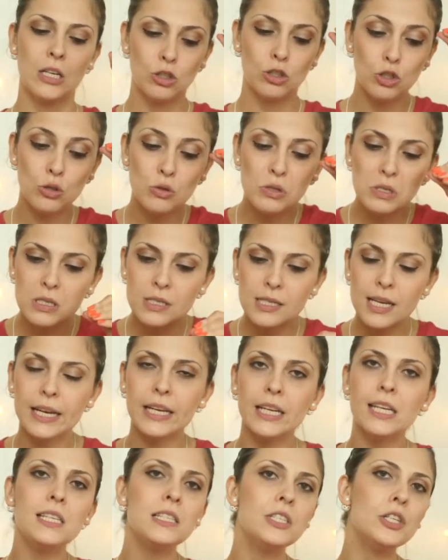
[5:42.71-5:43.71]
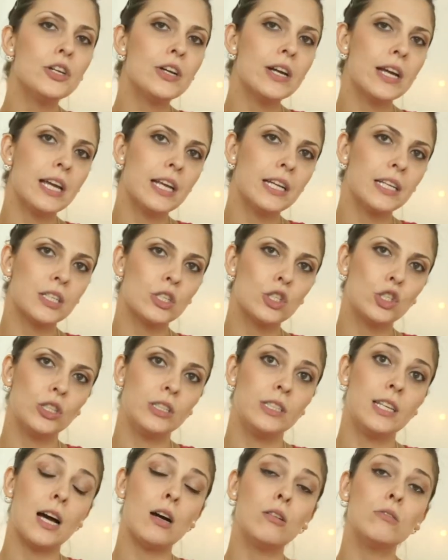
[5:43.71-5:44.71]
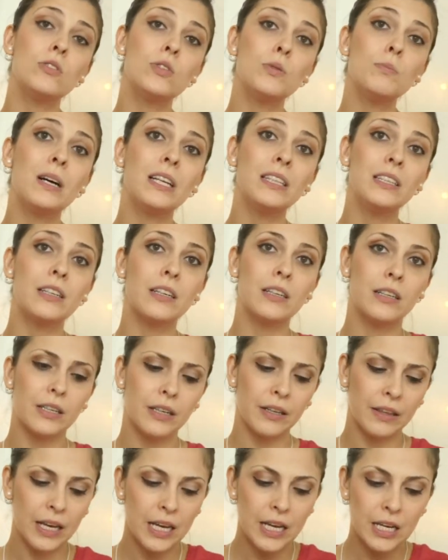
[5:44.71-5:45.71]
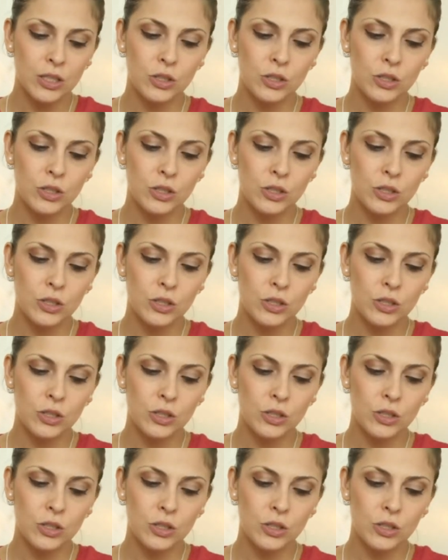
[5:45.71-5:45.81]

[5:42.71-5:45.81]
to send your energy down to Mother Earth,